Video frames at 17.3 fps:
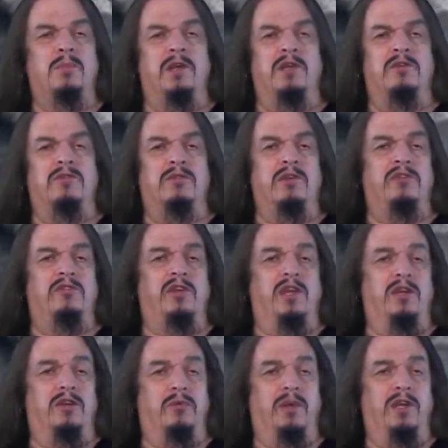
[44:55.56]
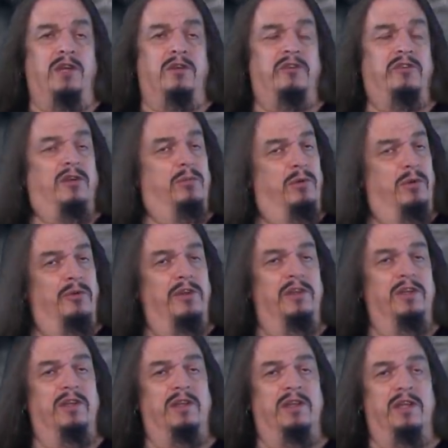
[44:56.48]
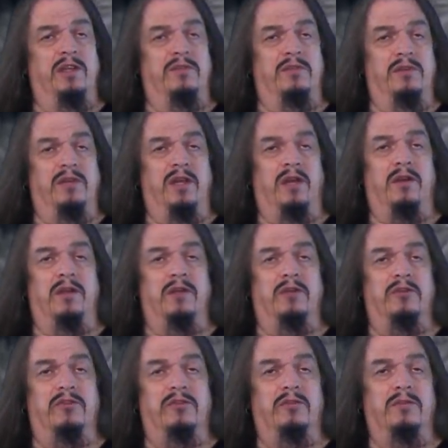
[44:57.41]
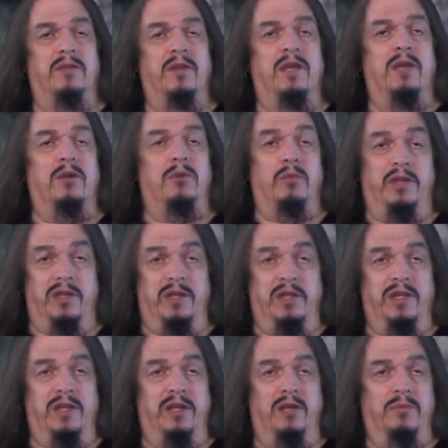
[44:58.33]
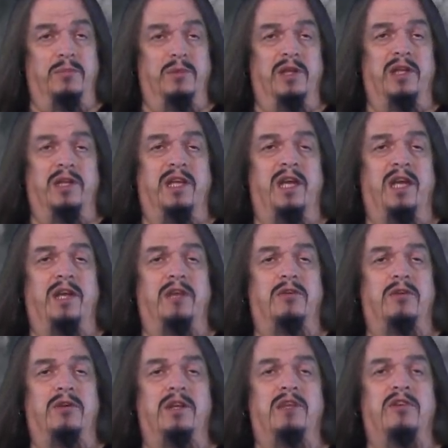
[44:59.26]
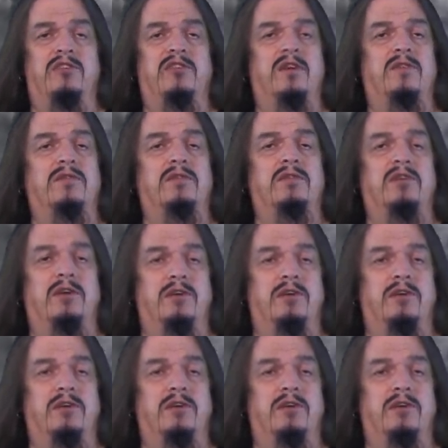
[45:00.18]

Pine trees and whales are both in the clade of eukaryotes. Within that umbrella category is several